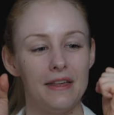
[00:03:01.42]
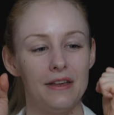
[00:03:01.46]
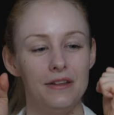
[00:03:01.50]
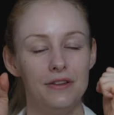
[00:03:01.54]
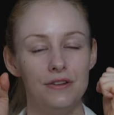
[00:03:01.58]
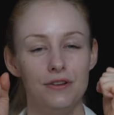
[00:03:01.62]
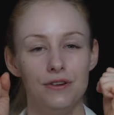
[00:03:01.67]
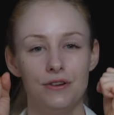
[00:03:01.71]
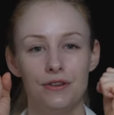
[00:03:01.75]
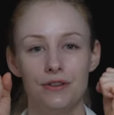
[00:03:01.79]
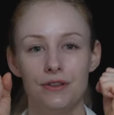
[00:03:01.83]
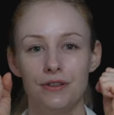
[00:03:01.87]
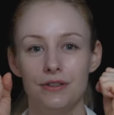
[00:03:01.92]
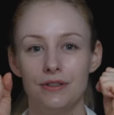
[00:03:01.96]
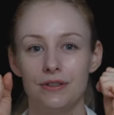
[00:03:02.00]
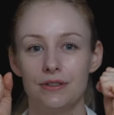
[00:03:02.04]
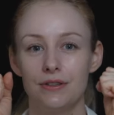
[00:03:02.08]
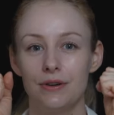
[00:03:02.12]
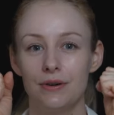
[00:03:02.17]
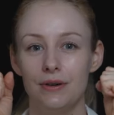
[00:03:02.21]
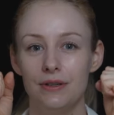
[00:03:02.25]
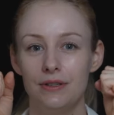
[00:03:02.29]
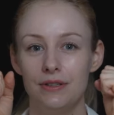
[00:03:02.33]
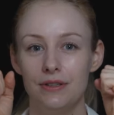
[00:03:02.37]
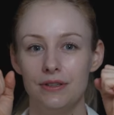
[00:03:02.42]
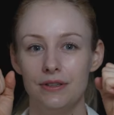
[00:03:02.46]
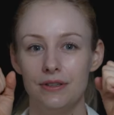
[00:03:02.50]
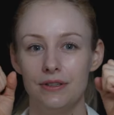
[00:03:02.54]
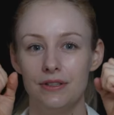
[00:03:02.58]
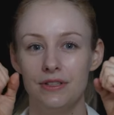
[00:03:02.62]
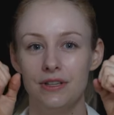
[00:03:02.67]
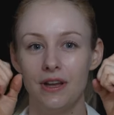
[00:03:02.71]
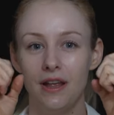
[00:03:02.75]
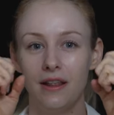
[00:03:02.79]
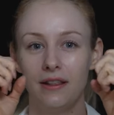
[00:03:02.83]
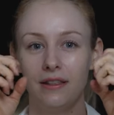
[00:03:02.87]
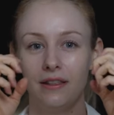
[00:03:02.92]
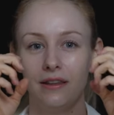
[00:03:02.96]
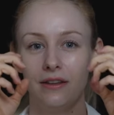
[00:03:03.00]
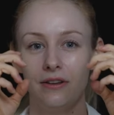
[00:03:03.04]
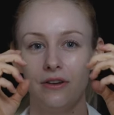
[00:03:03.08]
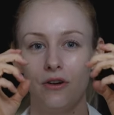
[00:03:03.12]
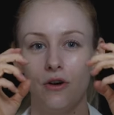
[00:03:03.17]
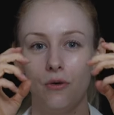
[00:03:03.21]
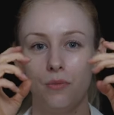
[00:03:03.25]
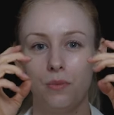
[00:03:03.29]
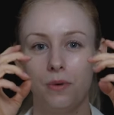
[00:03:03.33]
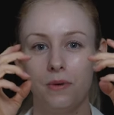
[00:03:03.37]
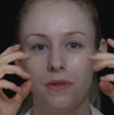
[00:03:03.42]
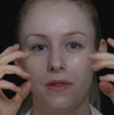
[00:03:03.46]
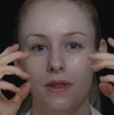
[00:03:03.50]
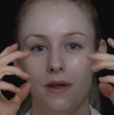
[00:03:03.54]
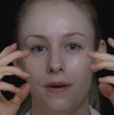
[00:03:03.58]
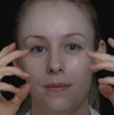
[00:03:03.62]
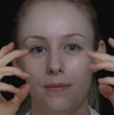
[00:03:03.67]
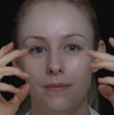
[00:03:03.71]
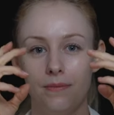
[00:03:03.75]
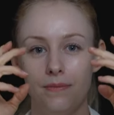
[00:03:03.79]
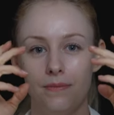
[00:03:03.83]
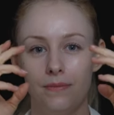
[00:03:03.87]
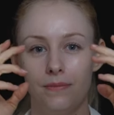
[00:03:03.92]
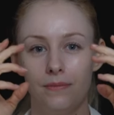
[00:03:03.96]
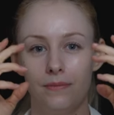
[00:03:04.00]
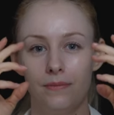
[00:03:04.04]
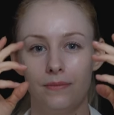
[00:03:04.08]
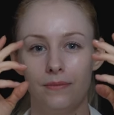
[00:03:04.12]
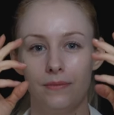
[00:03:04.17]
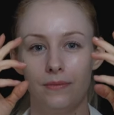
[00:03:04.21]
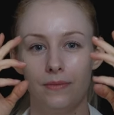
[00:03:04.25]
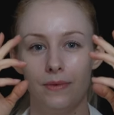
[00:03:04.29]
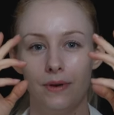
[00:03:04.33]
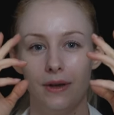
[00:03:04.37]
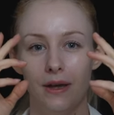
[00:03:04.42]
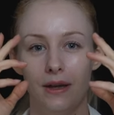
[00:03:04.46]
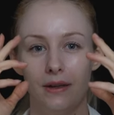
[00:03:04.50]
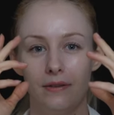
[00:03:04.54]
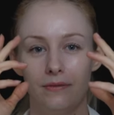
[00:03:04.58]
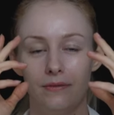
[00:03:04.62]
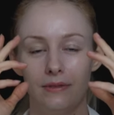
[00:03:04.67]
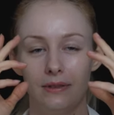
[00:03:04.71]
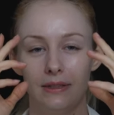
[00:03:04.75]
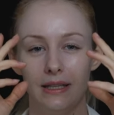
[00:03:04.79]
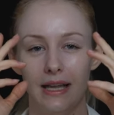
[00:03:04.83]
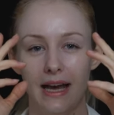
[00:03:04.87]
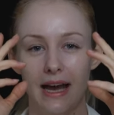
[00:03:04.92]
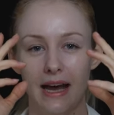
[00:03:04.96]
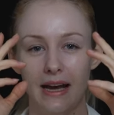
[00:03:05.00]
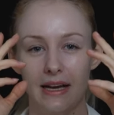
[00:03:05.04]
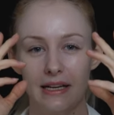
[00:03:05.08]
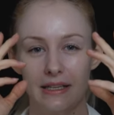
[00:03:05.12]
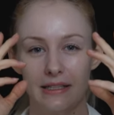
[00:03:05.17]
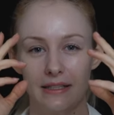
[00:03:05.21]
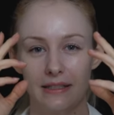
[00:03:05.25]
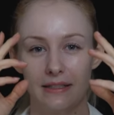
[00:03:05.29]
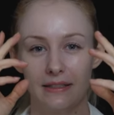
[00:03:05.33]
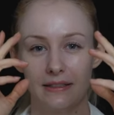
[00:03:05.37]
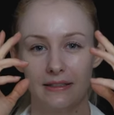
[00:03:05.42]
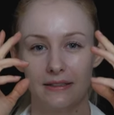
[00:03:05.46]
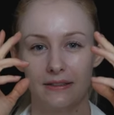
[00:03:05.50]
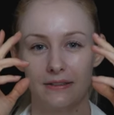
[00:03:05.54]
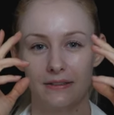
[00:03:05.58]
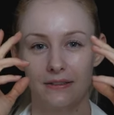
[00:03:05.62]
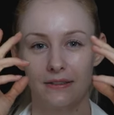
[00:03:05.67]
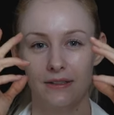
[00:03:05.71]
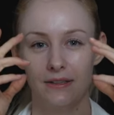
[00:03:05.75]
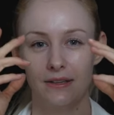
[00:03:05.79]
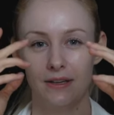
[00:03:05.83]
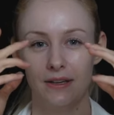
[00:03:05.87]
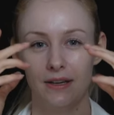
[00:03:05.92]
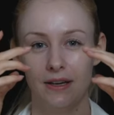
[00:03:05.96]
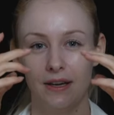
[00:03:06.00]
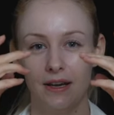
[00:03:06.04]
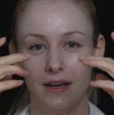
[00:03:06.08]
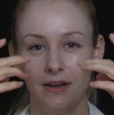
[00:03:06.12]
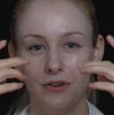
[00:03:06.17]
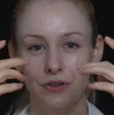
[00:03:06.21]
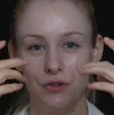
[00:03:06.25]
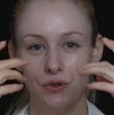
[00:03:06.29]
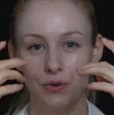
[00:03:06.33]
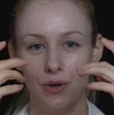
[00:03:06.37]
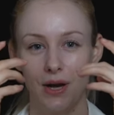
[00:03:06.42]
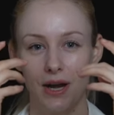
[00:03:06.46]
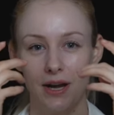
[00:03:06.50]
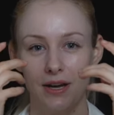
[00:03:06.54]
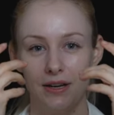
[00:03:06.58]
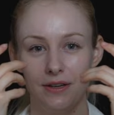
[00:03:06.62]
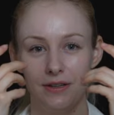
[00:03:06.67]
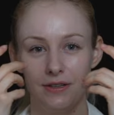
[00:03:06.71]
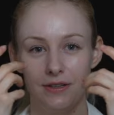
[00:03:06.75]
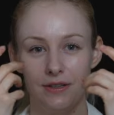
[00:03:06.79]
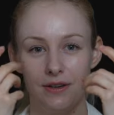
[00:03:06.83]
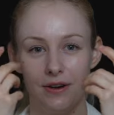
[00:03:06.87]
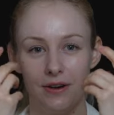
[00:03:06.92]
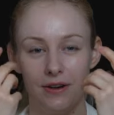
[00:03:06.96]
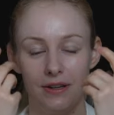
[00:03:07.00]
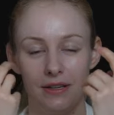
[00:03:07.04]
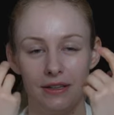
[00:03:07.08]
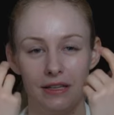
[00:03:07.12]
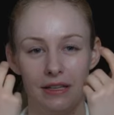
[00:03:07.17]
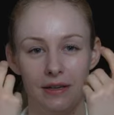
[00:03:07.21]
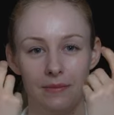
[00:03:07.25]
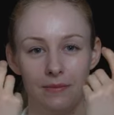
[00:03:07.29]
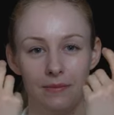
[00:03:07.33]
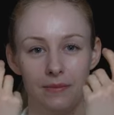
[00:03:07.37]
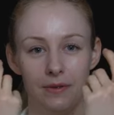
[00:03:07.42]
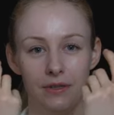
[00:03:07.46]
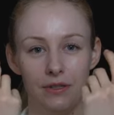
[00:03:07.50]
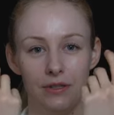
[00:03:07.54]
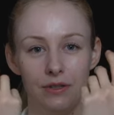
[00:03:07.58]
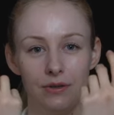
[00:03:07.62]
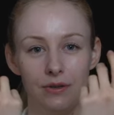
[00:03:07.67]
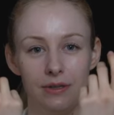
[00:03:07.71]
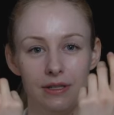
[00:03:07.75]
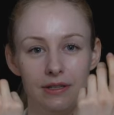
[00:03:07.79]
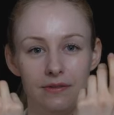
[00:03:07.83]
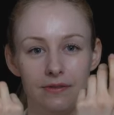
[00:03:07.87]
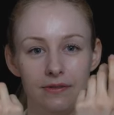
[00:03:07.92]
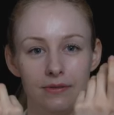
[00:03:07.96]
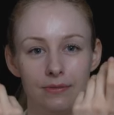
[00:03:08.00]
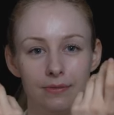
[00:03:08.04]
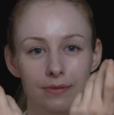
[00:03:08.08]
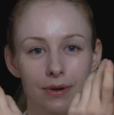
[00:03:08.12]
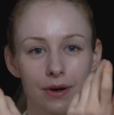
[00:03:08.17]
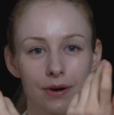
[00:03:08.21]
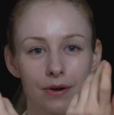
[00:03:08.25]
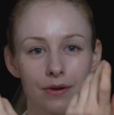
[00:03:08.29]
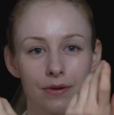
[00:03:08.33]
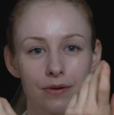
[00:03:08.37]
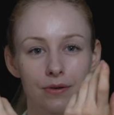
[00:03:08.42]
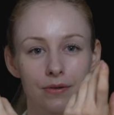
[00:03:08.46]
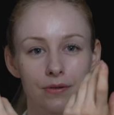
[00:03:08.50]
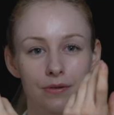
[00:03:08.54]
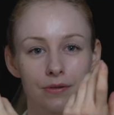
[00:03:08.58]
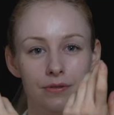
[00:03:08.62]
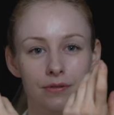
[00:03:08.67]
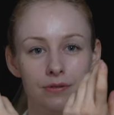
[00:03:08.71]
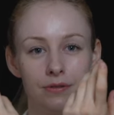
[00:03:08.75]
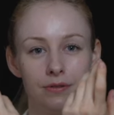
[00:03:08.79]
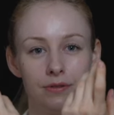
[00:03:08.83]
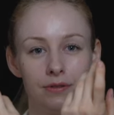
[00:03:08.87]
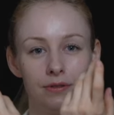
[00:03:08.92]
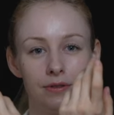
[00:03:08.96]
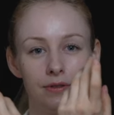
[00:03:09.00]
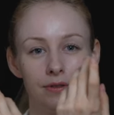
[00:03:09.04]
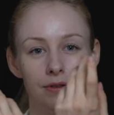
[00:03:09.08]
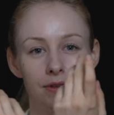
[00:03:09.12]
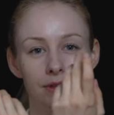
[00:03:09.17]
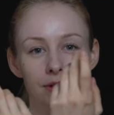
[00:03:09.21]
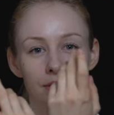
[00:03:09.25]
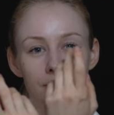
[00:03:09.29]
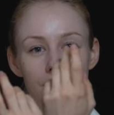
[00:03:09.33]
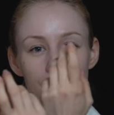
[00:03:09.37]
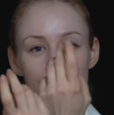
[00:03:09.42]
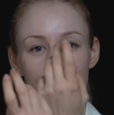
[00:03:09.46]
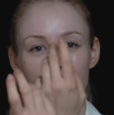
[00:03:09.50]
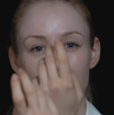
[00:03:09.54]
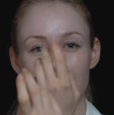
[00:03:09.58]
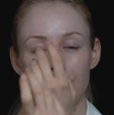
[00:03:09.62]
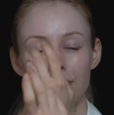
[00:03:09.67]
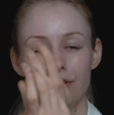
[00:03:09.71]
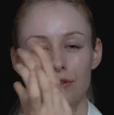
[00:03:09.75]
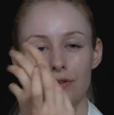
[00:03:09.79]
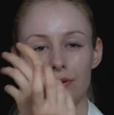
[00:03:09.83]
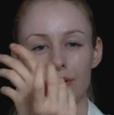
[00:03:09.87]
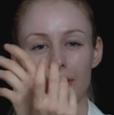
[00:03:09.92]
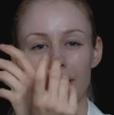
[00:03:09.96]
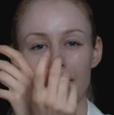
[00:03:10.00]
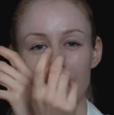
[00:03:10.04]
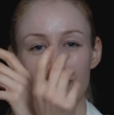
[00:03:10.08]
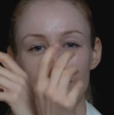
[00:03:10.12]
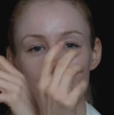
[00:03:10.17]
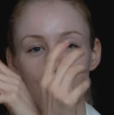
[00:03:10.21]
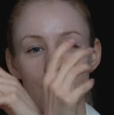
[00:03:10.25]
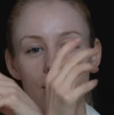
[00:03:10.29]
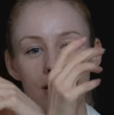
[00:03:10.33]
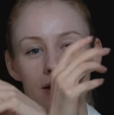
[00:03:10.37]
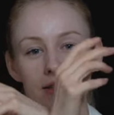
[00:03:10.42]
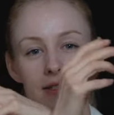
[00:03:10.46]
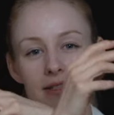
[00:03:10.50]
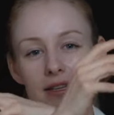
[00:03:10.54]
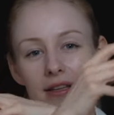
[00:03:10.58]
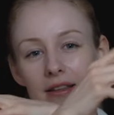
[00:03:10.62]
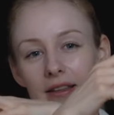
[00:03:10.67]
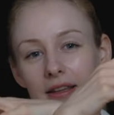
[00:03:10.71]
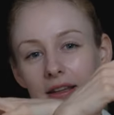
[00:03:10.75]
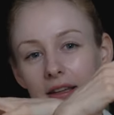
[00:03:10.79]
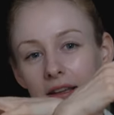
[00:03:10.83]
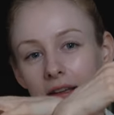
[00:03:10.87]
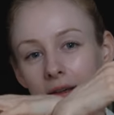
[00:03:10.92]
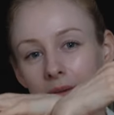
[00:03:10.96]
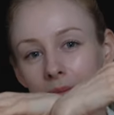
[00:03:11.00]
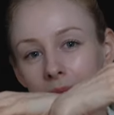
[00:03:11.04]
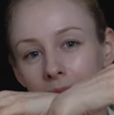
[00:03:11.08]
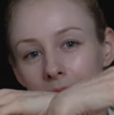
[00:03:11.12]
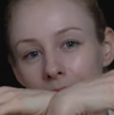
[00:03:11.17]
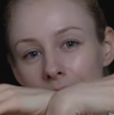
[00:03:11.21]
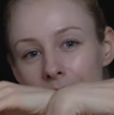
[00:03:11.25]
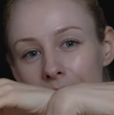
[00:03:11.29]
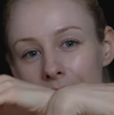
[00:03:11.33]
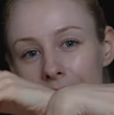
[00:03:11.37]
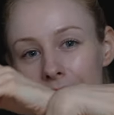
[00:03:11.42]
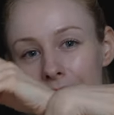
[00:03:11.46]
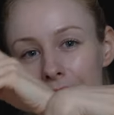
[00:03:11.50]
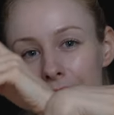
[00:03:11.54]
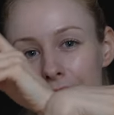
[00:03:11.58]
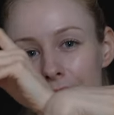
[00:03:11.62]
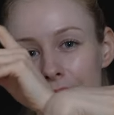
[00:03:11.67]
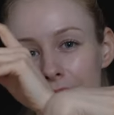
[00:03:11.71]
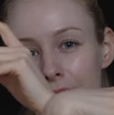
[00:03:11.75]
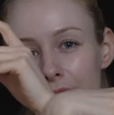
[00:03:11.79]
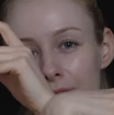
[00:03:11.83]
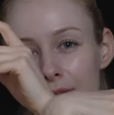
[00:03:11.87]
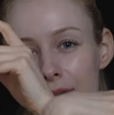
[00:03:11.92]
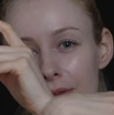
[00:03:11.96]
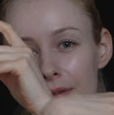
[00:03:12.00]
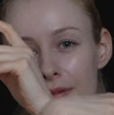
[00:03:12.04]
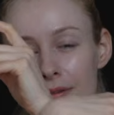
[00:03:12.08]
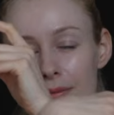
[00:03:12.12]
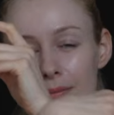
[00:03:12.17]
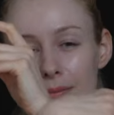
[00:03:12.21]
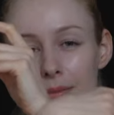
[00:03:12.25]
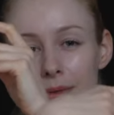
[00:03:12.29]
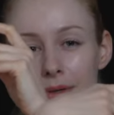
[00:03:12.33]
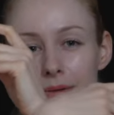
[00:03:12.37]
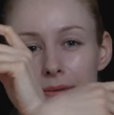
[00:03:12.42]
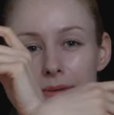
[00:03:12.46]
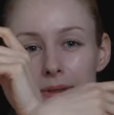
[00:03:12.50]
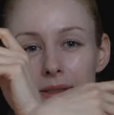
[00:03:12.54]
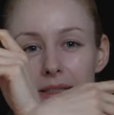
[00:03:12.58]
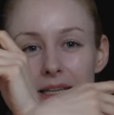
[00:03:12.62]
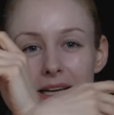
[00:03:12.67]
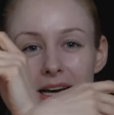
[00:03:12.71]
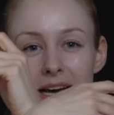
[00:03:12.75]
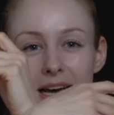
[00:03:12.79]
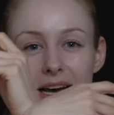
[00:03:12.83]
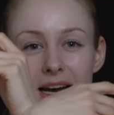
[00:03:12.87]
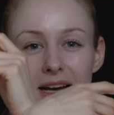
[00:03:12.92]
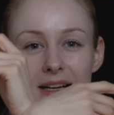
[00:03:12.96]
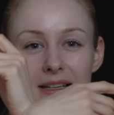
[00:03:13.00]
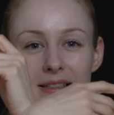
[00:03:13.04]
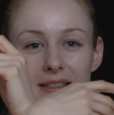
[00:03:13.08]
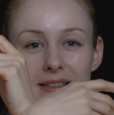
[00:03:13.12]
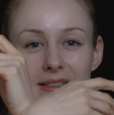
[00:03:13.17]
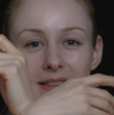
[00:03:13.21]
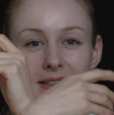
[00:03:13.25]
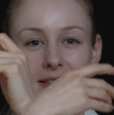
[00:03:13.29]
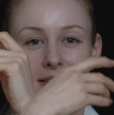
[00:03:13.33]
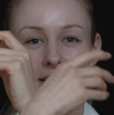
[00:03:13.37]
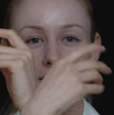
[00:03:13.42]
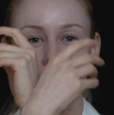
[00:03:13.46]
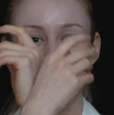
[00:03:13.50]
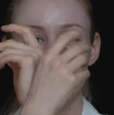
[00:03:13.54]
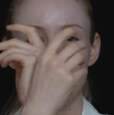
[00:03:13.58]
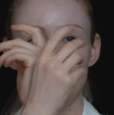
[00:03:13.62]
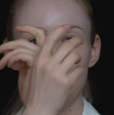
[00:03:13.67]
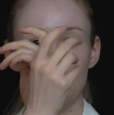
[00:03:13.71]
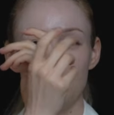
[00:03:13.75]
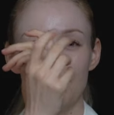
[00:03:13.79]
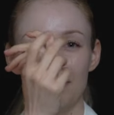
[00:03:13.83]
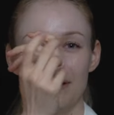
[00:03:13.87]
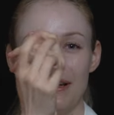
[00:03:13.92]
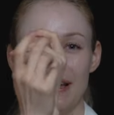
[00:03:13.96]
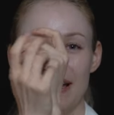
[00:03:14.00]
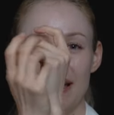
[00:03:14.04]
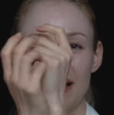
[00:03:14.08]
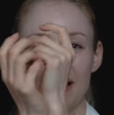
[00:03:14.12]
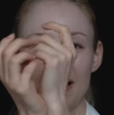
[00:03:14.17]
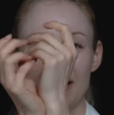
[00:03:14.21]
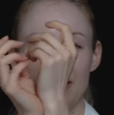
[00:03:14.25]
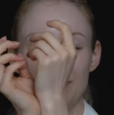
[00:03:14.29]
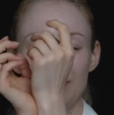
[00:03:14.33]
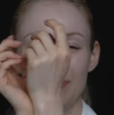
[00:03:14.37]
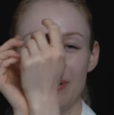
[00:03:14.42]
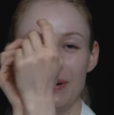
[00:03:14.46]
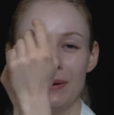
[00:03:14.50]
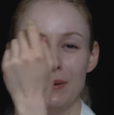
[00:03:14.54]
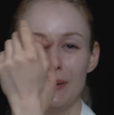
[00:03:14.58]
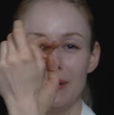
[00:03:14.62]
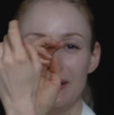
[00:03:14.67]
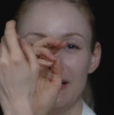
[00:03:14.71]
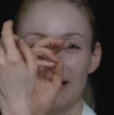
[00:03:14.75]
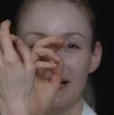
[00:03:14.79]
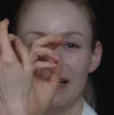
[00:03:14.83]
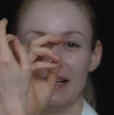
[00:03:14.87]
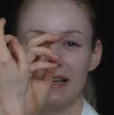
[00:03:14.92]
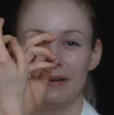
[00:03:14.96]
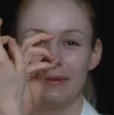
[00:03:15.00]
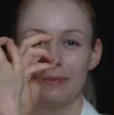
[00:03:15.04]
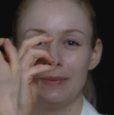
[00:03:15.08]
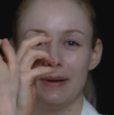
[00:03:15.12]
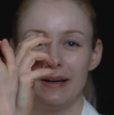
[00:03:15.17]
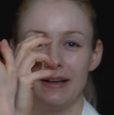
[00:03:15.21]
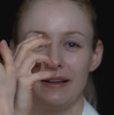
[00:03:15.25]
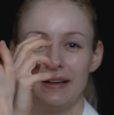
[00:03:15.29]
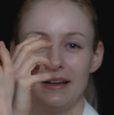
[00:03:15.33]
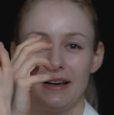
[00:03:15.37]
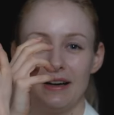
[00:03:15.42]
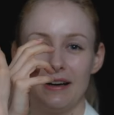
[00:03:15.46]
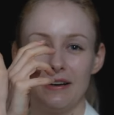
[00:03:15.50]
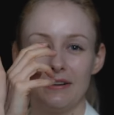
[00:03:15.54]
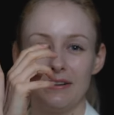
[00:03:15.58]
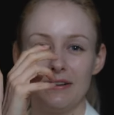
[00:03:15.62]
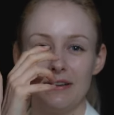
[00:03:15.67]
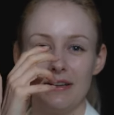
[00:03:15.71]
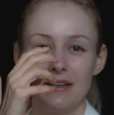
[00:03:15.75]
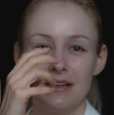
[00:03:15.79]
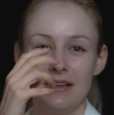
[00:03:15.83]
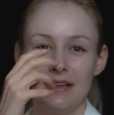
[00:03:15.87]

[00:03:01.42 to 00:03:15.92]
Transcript: then you're just going to gently open them and relax. And try turning them into a different pose. Try crossing them. Be relaxed. There we go. Yeah, you probably got it by now.